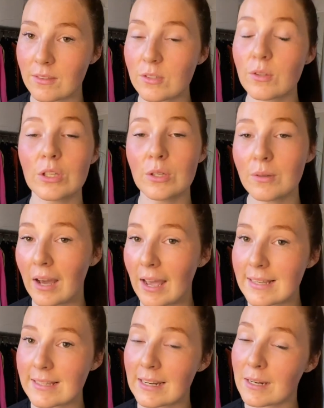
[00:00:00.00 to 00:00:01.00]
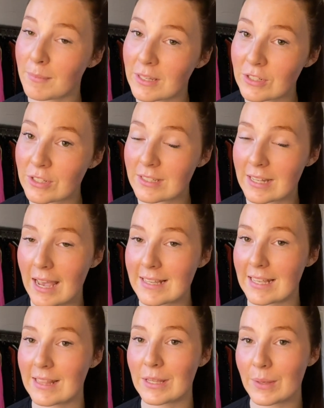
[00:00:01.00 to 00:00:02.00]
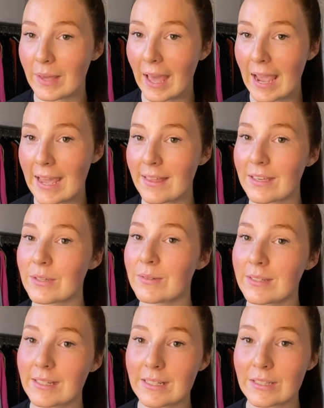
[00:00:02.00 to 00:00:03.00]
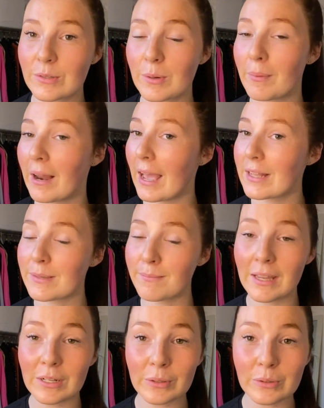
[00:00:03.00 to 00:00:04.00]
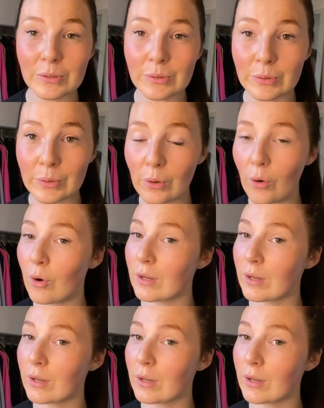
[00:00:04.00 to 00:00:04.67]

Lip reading: So the UCAT is an admissions test in the UK that you need to apply to medical school or